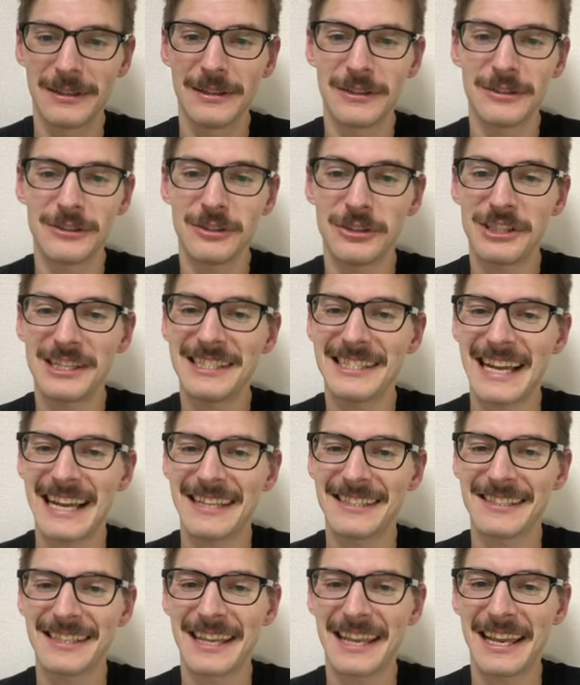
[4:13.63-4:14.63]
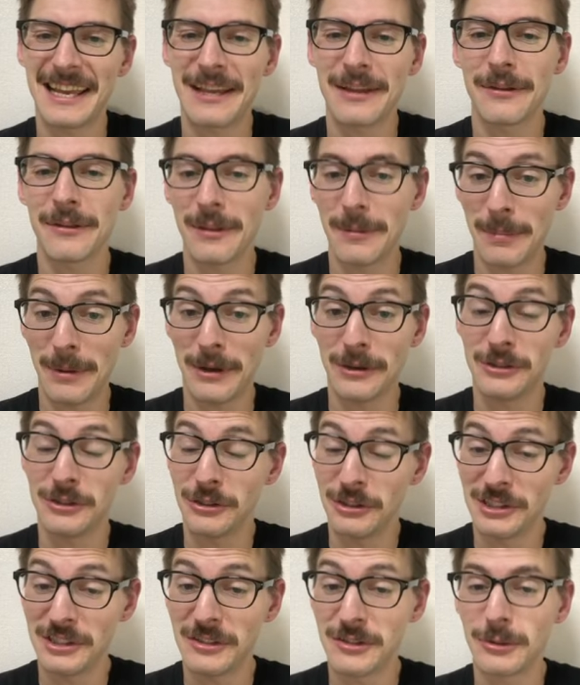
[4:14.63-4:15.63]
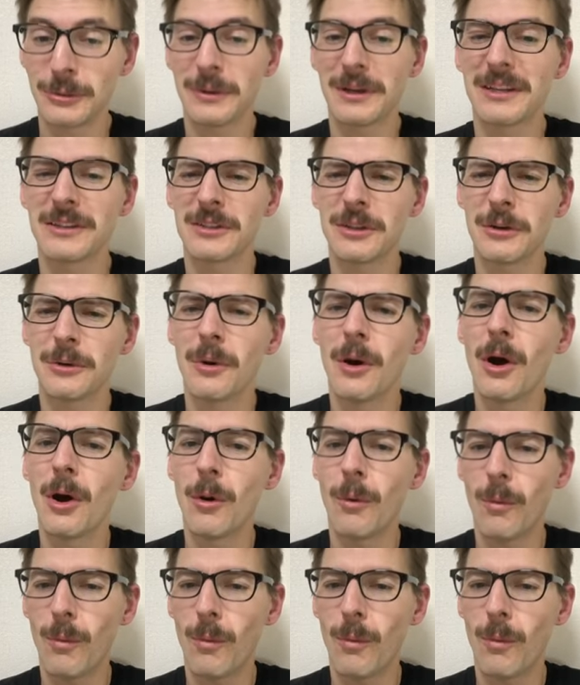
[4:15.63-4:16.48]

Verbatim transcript: So she's asking the person she's talking to,